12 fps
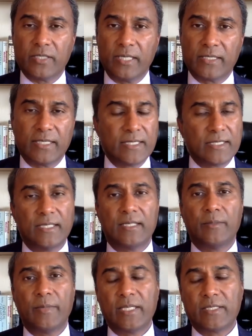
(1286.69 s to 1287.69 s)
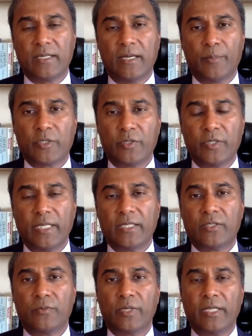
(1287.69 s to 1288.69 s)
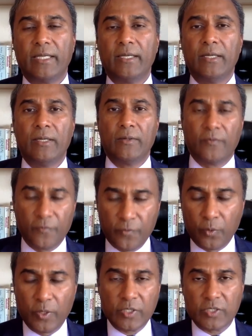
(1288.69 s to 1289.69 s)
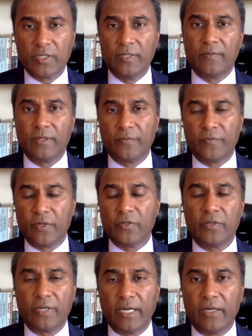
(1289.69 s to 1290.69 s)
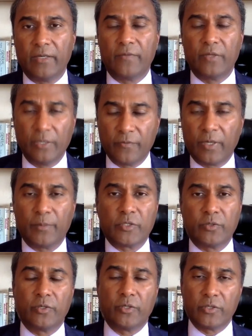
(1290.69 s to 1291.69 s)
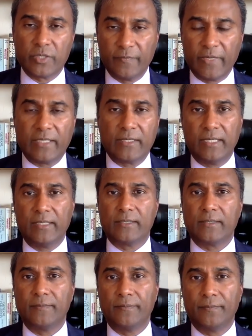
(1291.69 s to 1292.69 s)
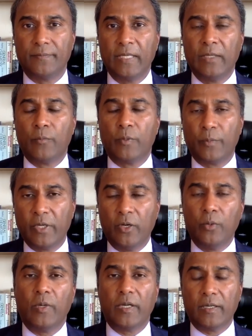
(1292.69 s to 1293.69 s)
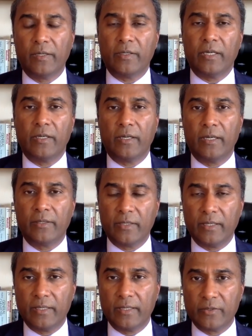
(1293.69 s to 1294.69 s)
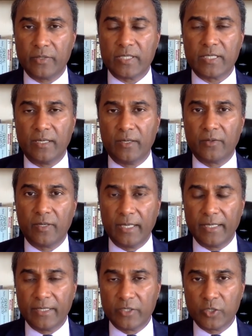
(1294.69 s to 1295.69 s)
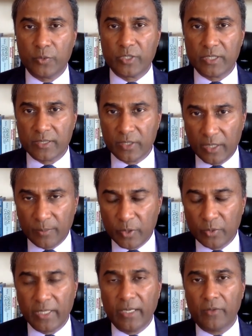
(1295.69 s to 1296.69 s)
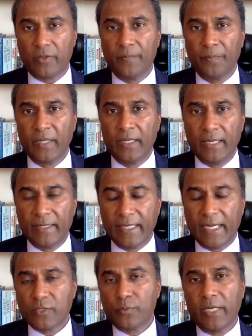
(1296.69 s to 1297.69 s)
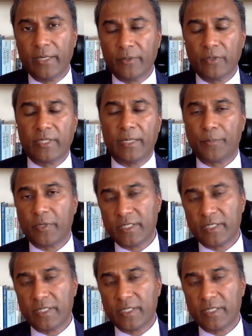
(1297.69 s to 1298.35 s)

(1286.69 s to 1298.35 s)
hits, isn't it an amazing opportunity to really force the further narrative? You need pharmaceuticals and vaccines. When we don't want to address the underlying issue, which is immune health. And that's why I wrote that